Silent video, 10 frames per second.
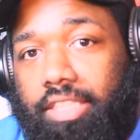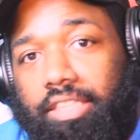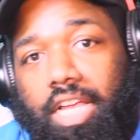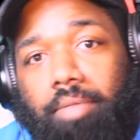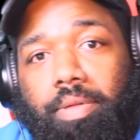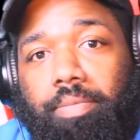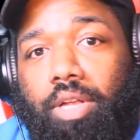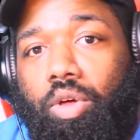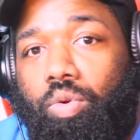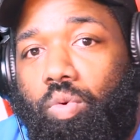Just comment
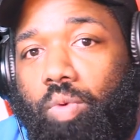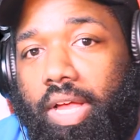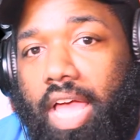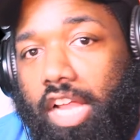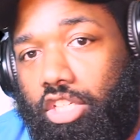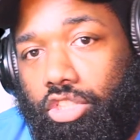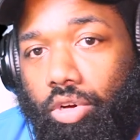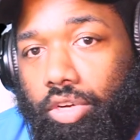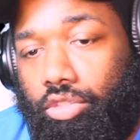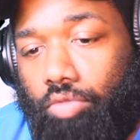below what kind of
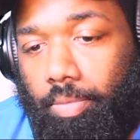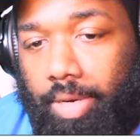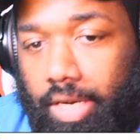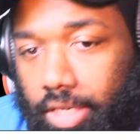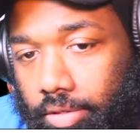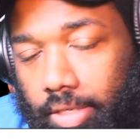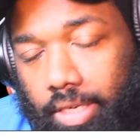tutorial you want me to do,